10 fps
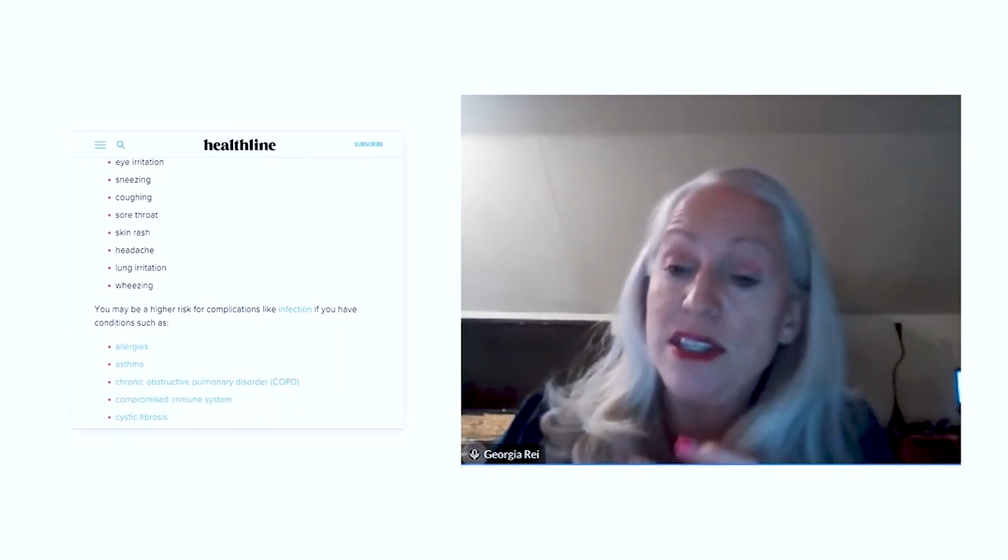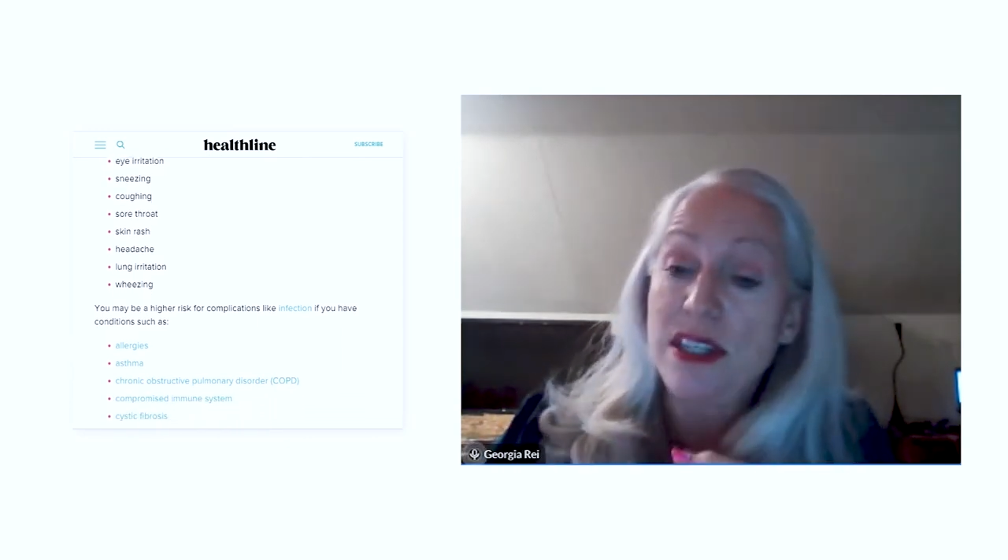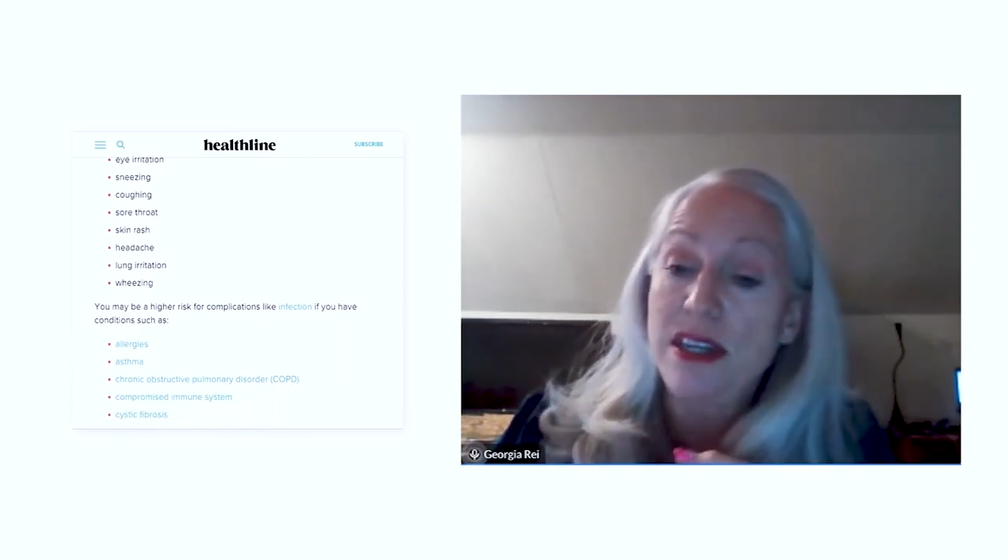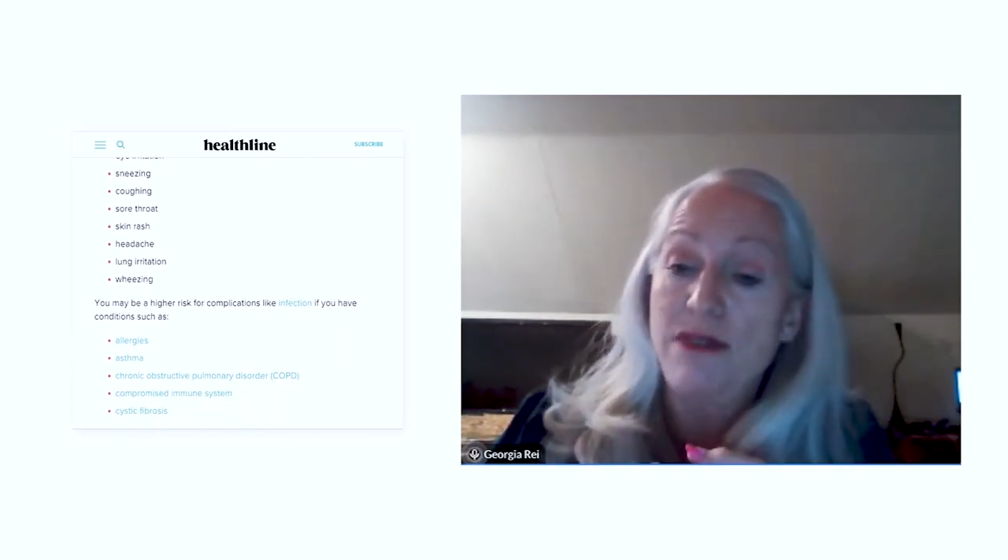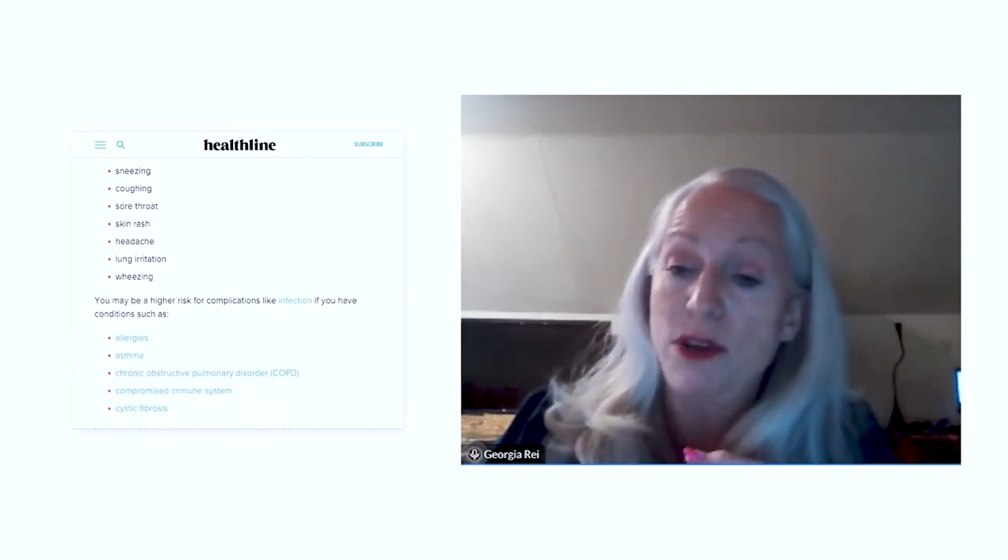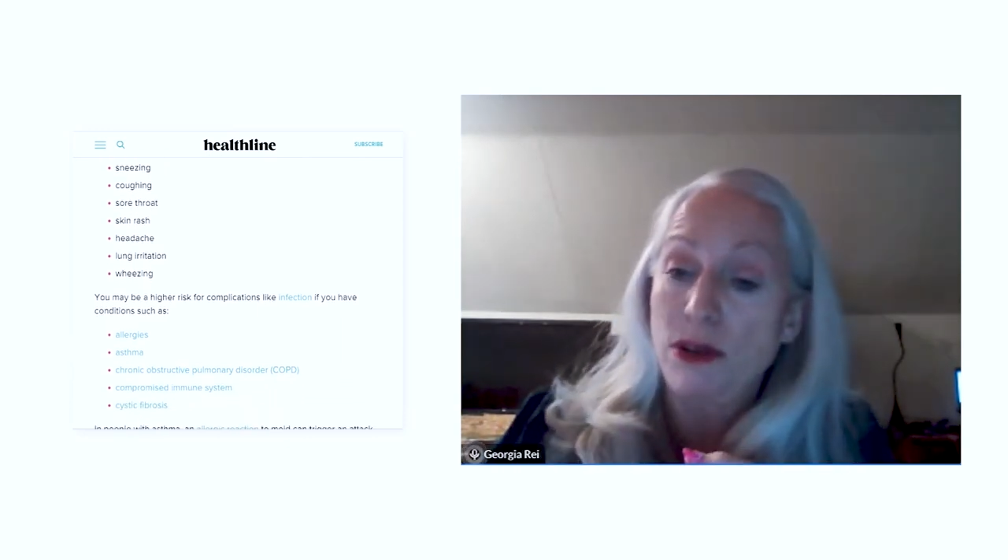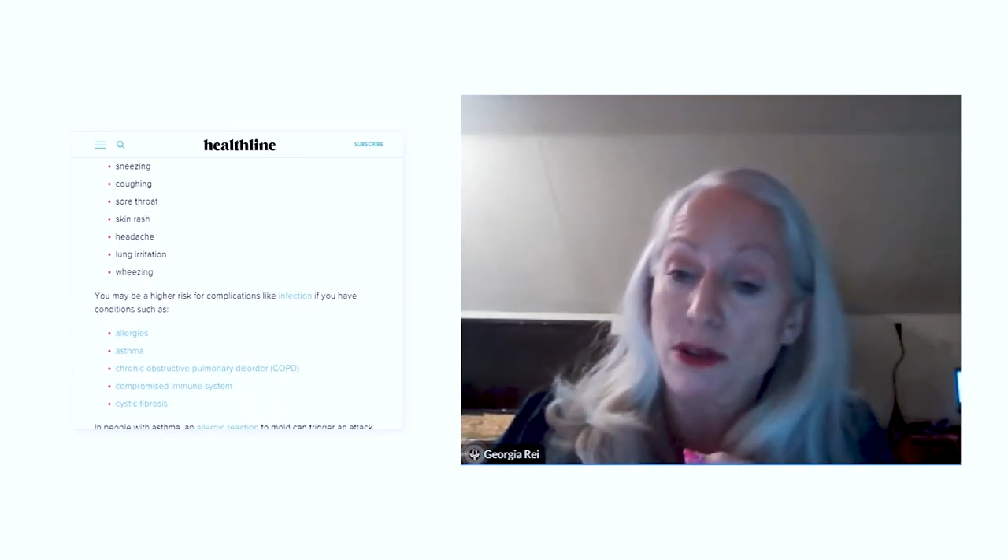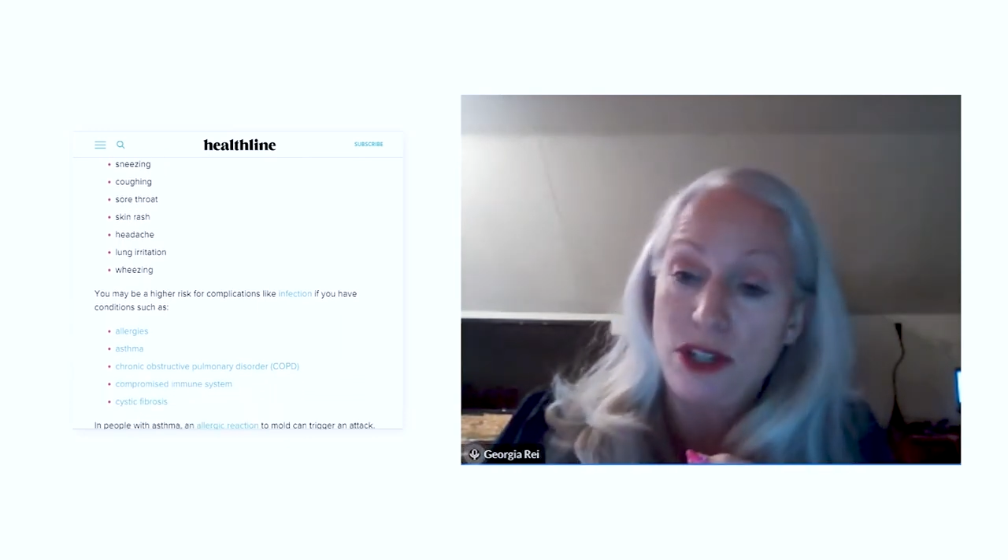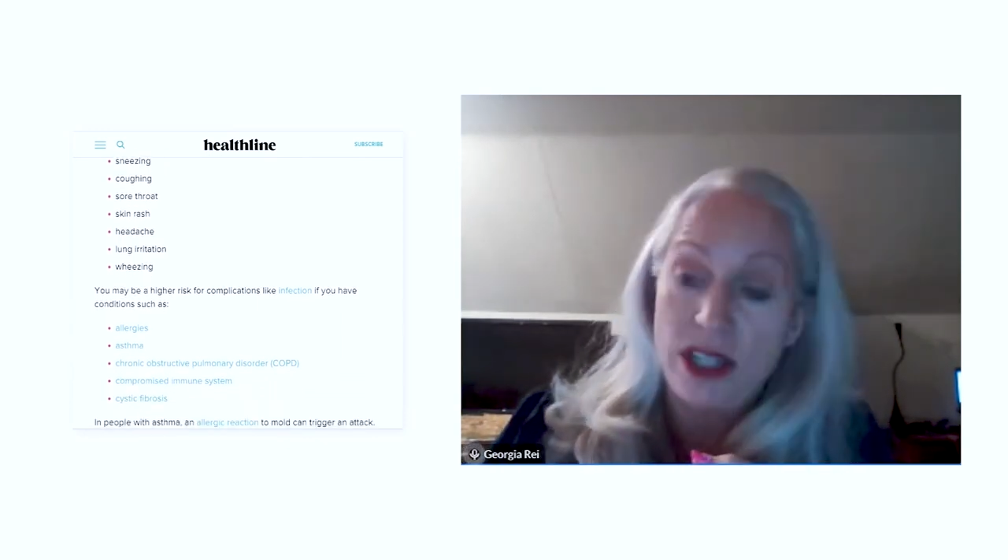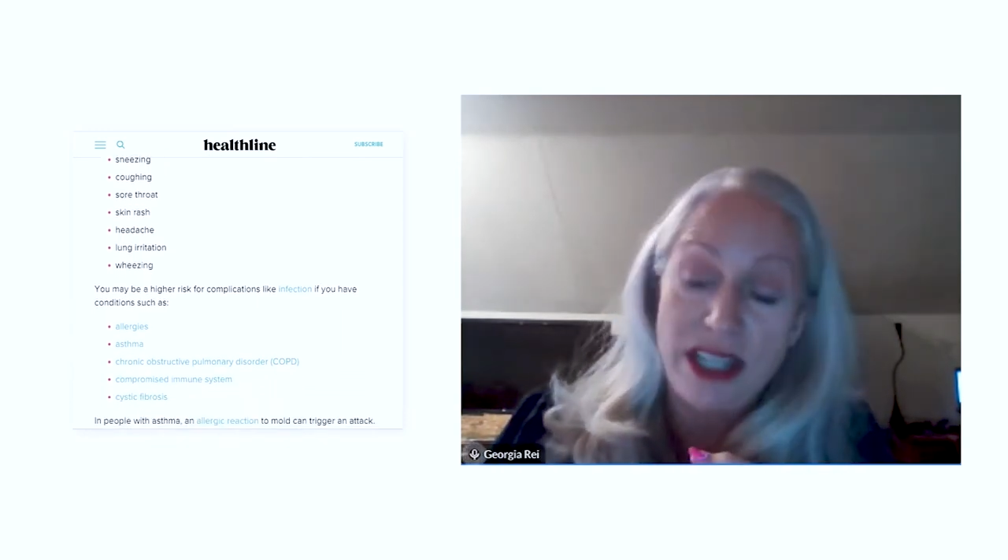you to see if
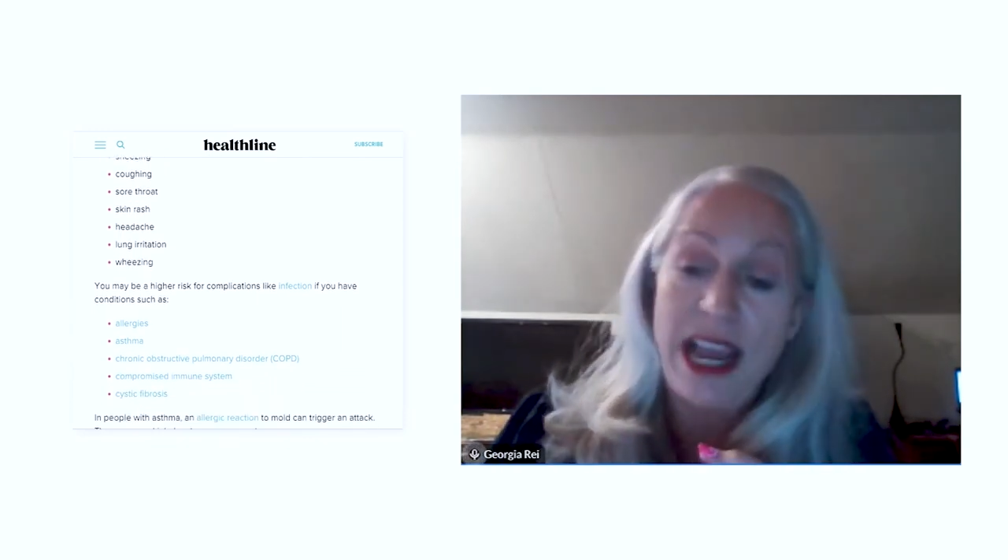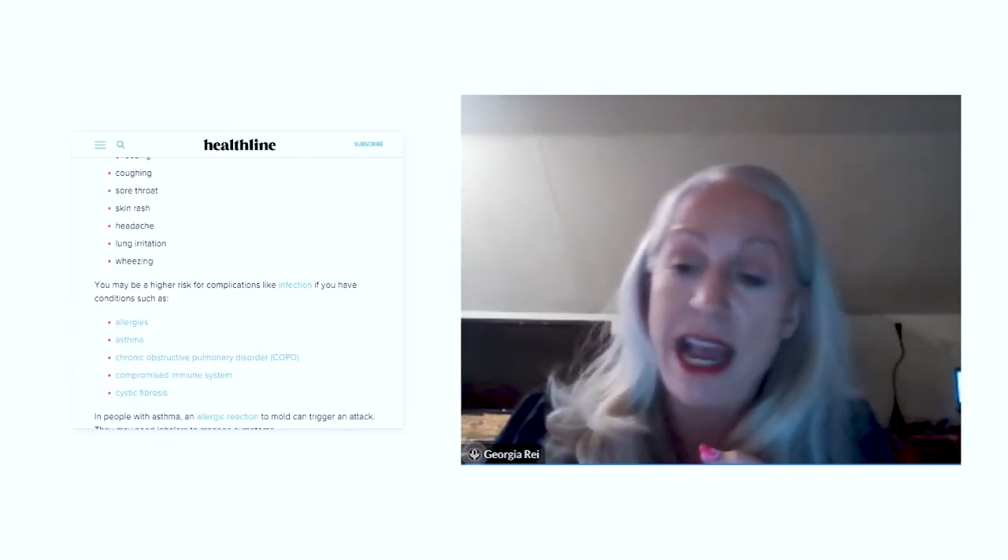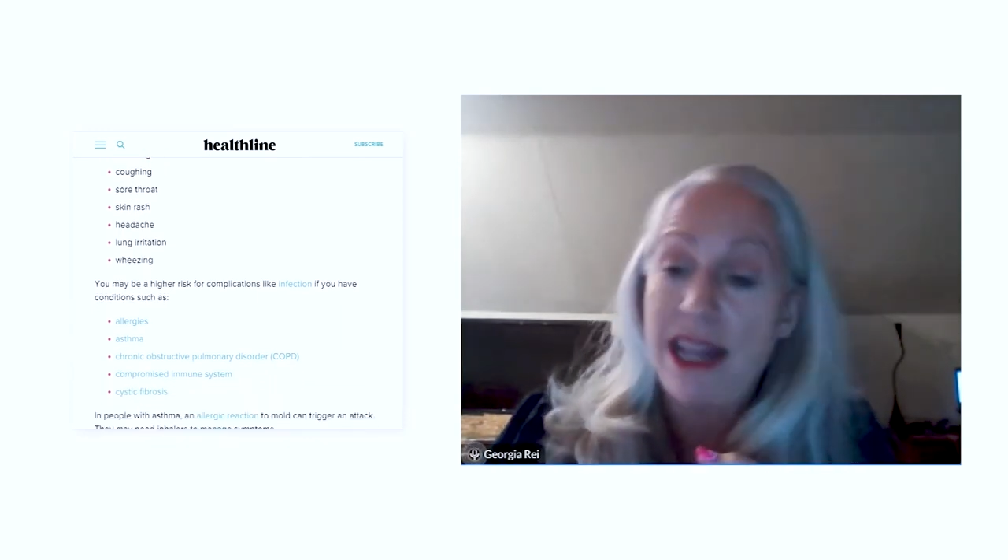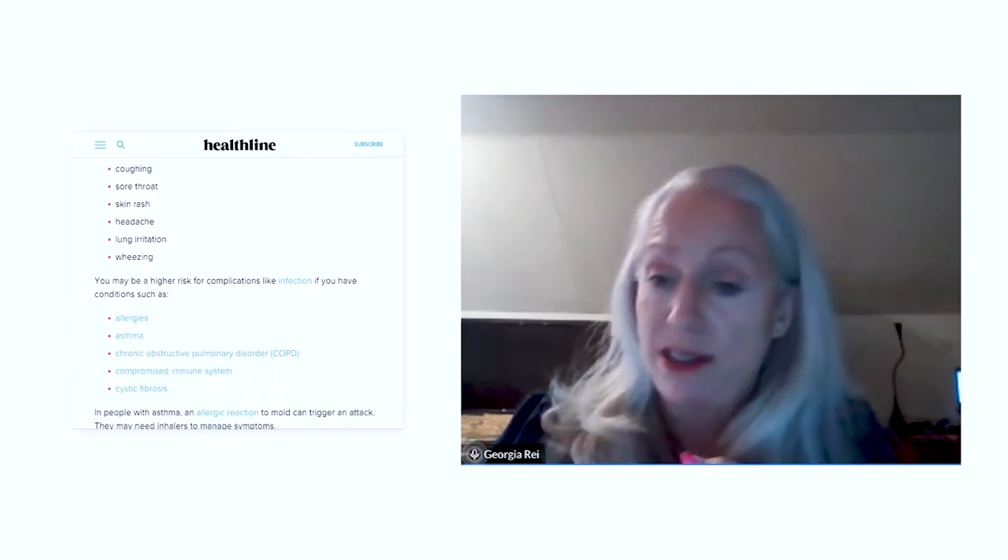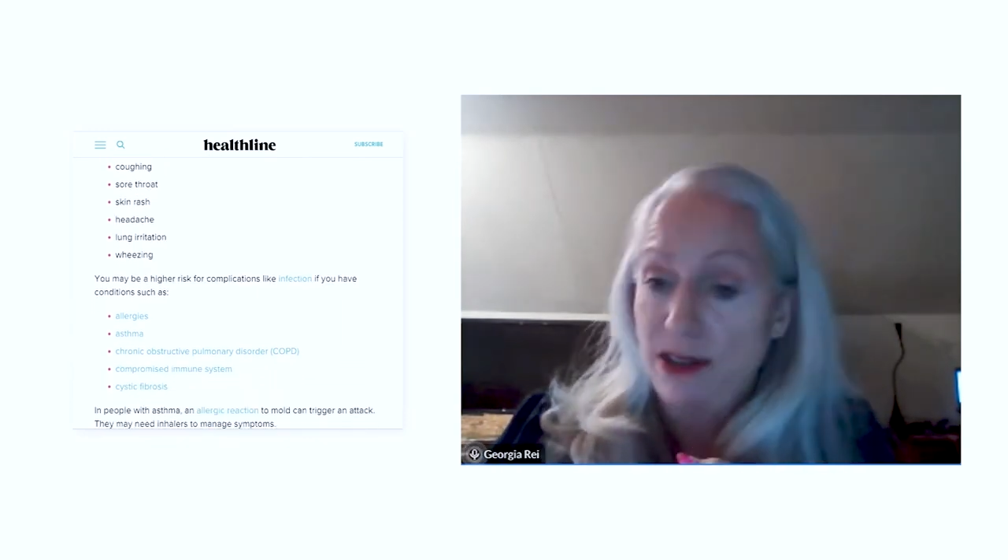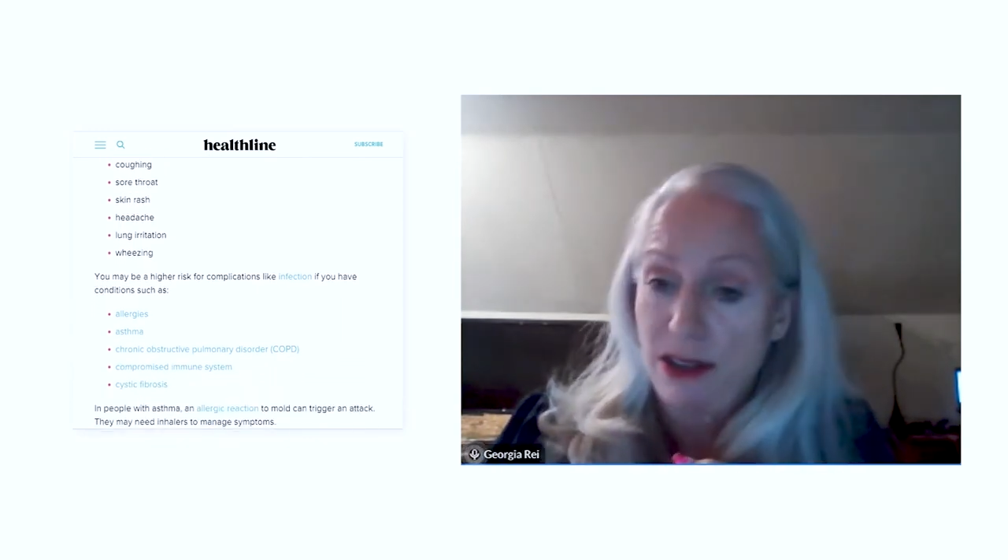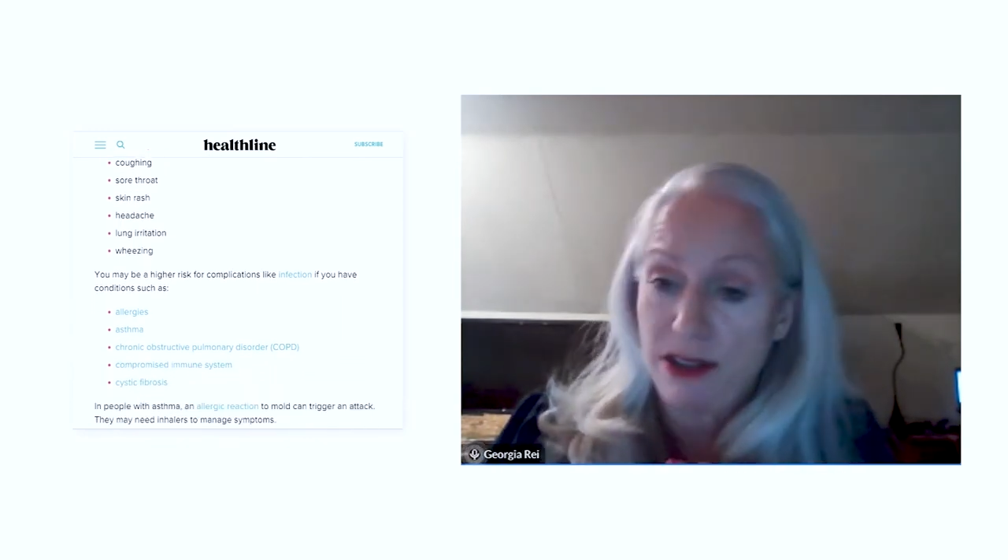you're allergic to cats,